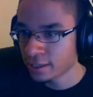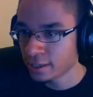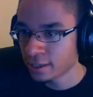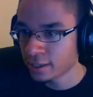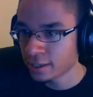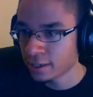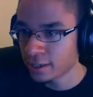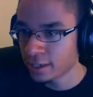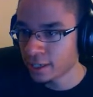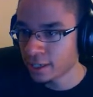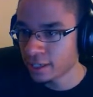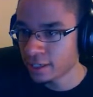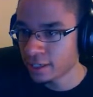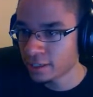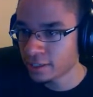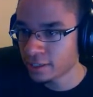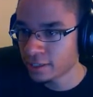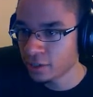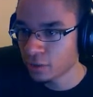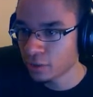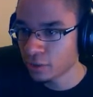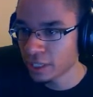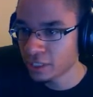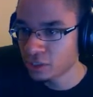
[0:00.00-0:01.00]
Alright,
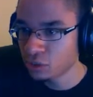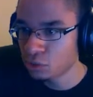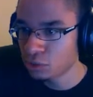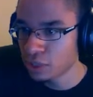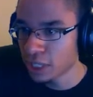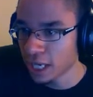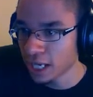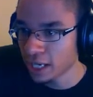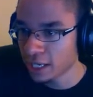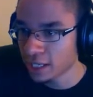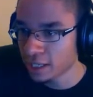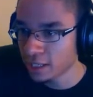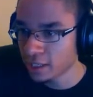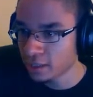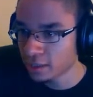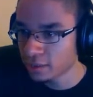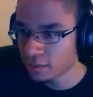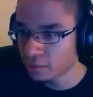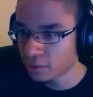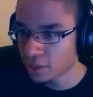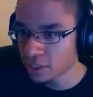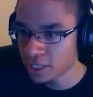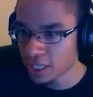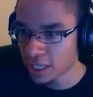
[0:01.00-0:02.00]
don't get too cocky.
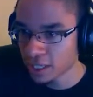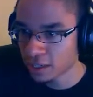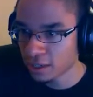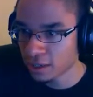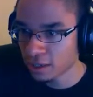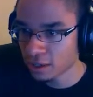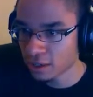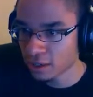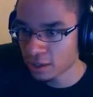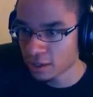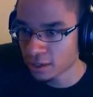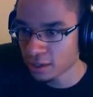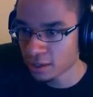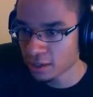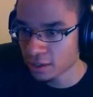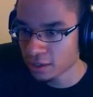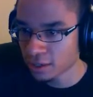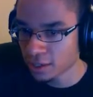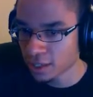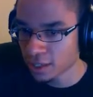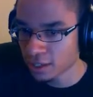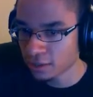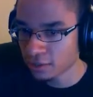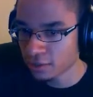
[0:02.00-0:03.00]
Where's that car?
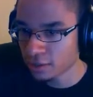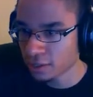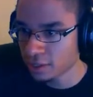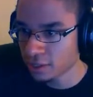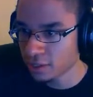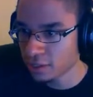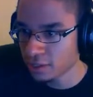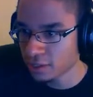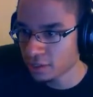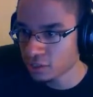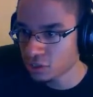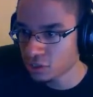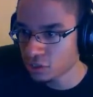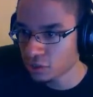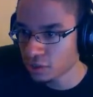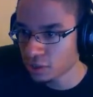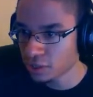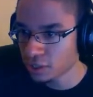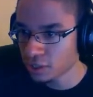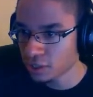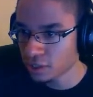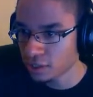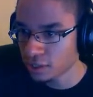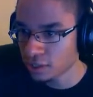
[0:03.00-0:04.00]
I don't... The turret
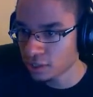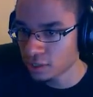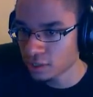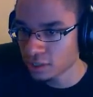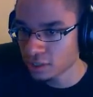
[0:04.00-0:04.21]
is